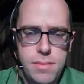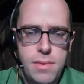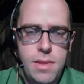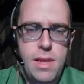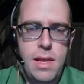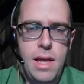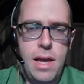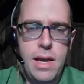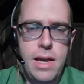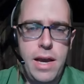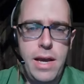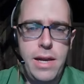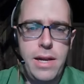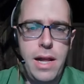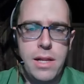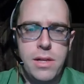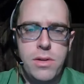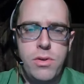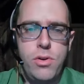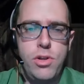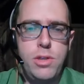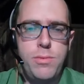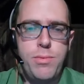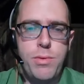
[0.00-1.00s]
Again, Al
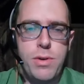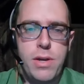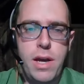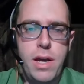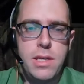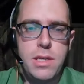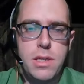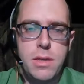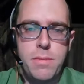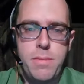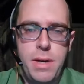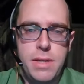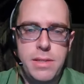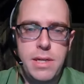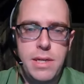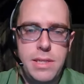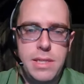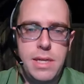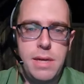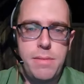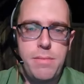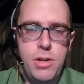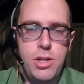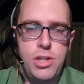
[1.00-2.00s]
Quds brigades of the Palestinian
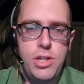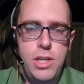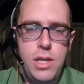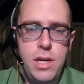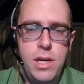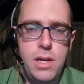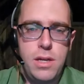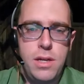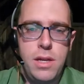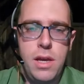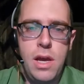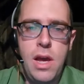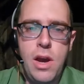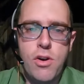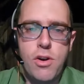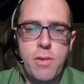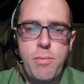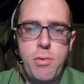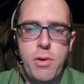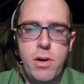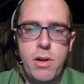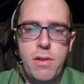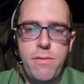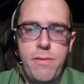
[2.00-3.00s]
Islamic Jihad
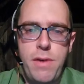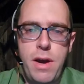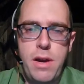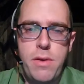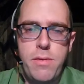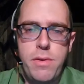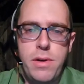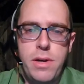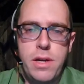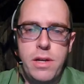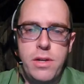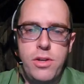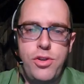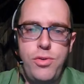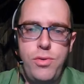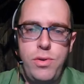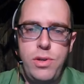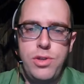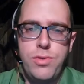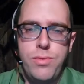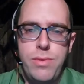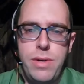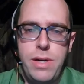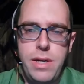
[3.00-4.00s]
reported firing at two
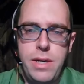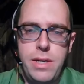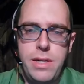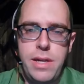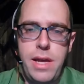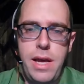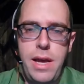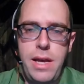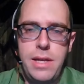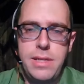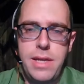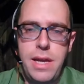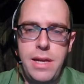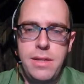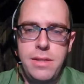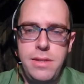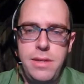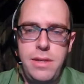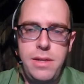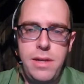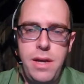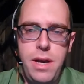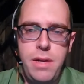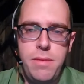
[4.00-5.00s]
Israeli tanks and a
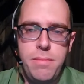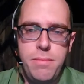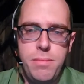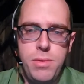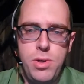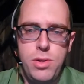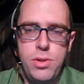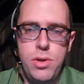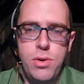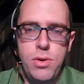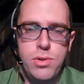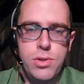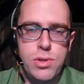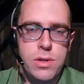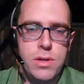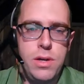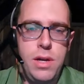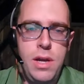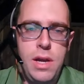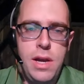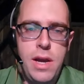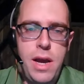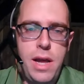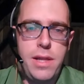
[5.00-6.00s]
D 9 bulldozer
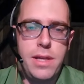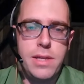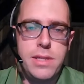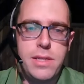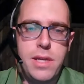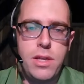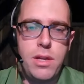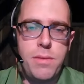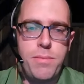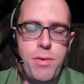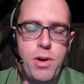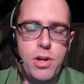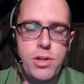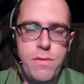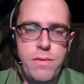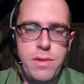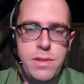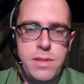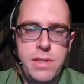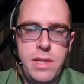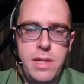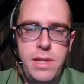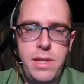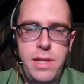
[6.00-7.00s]
in the southern part of the
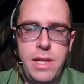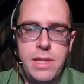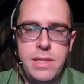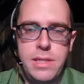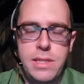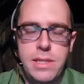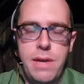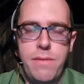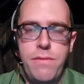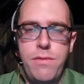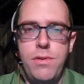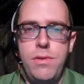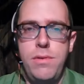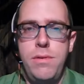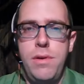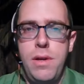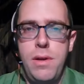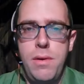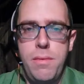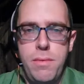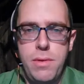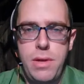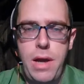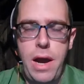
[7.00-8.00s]
city and several
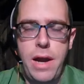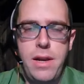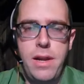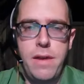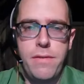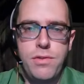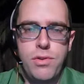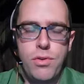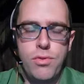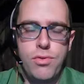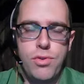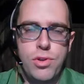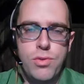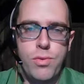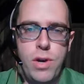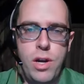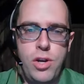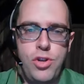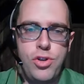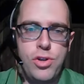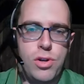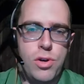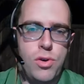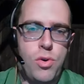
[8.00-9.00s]
IDF soldiers were
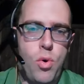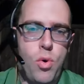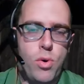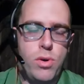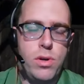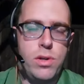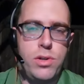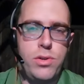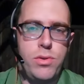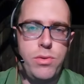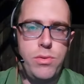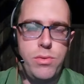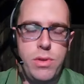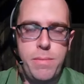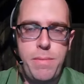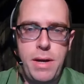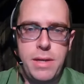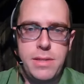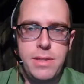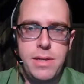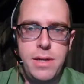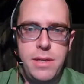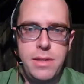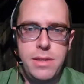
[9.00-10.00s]
injured according to the
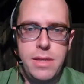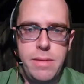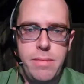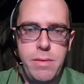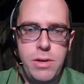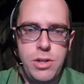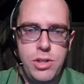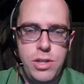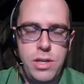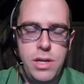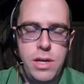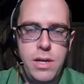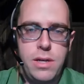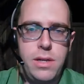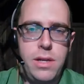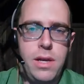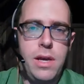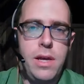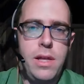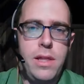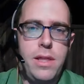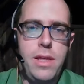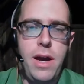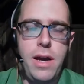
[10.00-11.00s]
Palestinian Islamic Jihad.
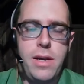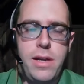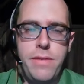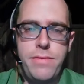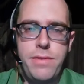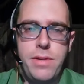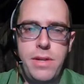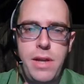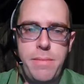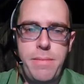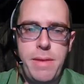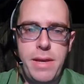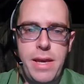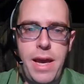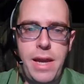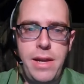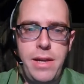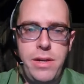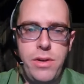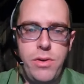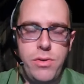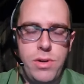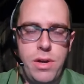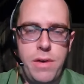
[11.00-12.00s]
The IDF did not make any
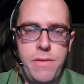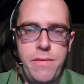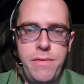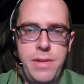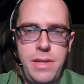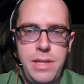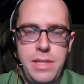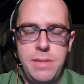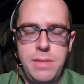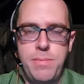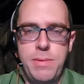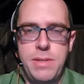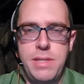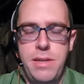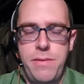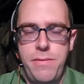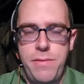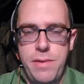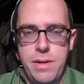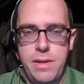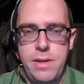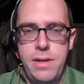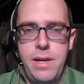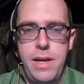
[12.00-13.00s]
note of the
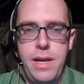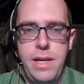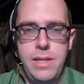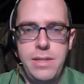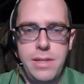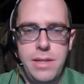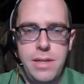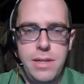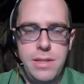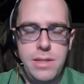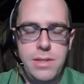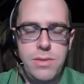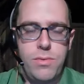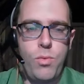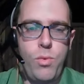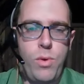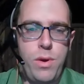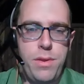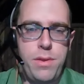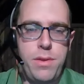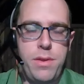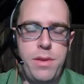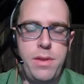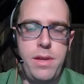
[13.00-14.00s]
specific incidents
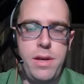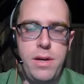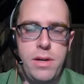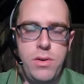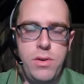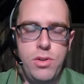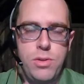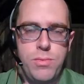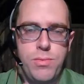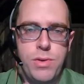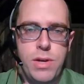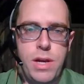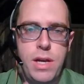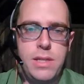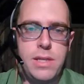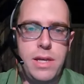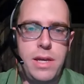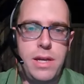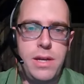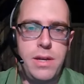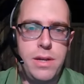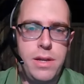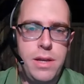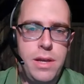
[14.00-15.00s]
with the Al-Quds brigades
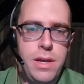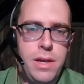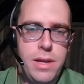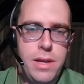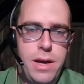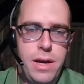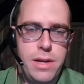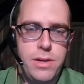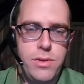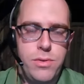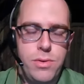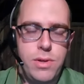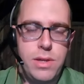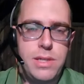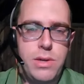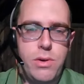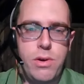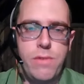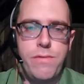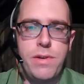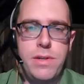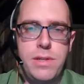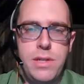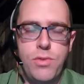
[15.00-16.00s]
in Han Yunis.
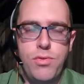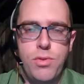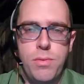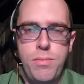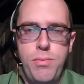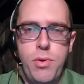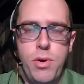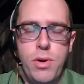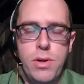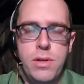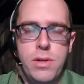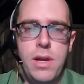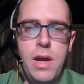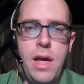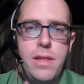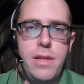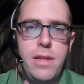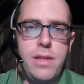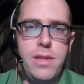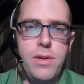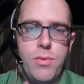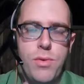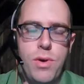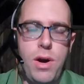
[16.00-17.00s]
However, it did report
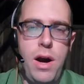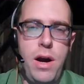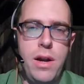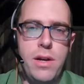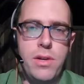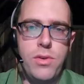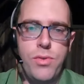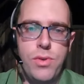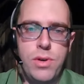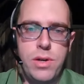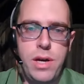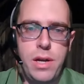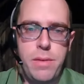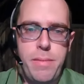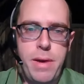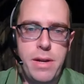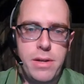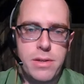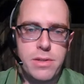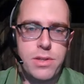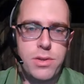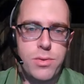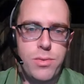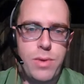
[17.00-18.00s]
that there were ongoing gun
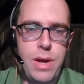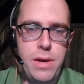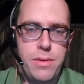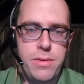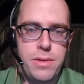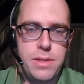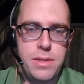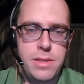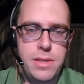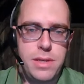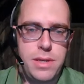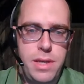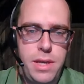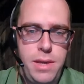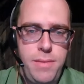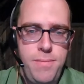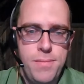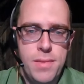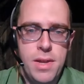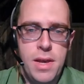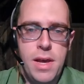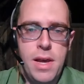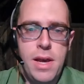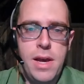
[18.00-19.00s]
battles throughout the city.
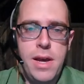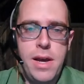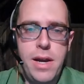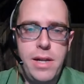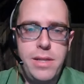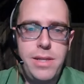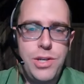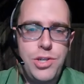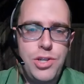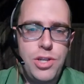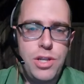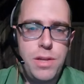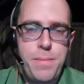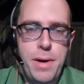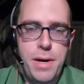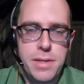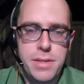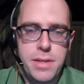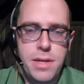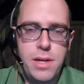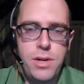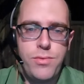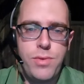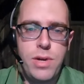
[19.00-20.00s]
In addition, the
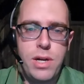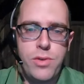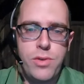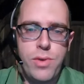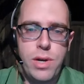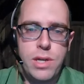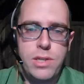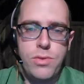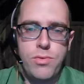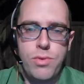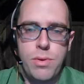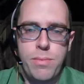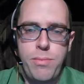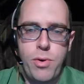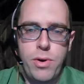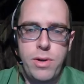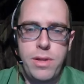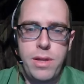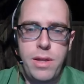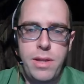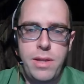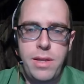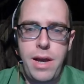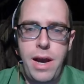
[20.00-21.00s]
Palestinian Red Crescent reported
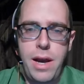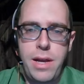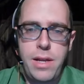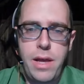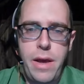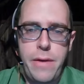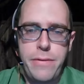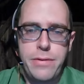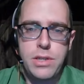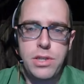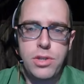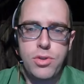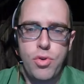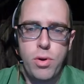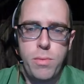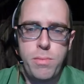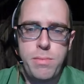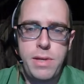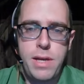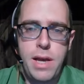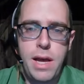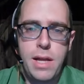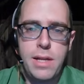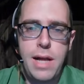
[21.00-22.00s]
that the IDF stormed
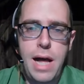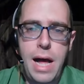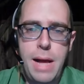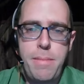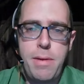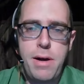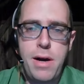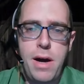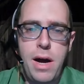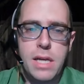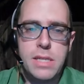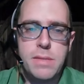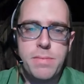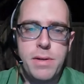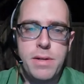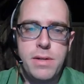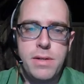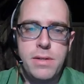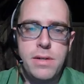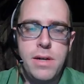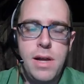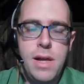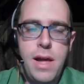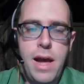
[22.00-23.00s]
the Al-Amal
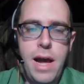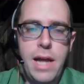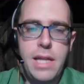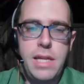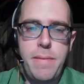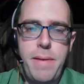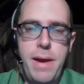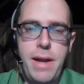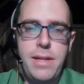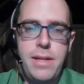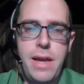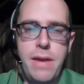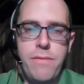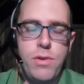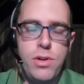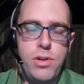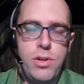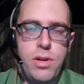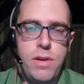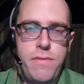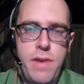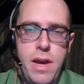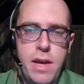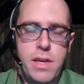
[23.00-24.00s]
hospital and demanded everyone
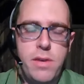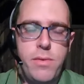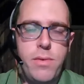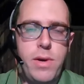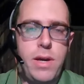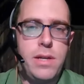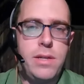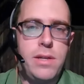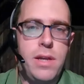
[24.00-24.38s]
to evacuate.